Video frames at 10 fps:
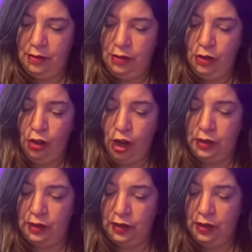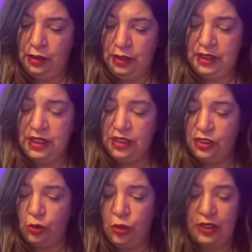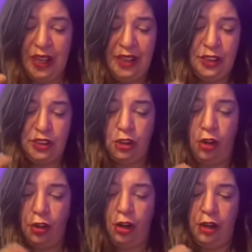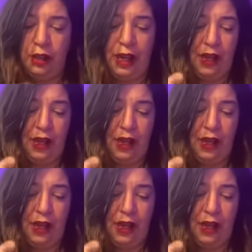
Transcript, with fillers: You got the Six of Swords and the Star card.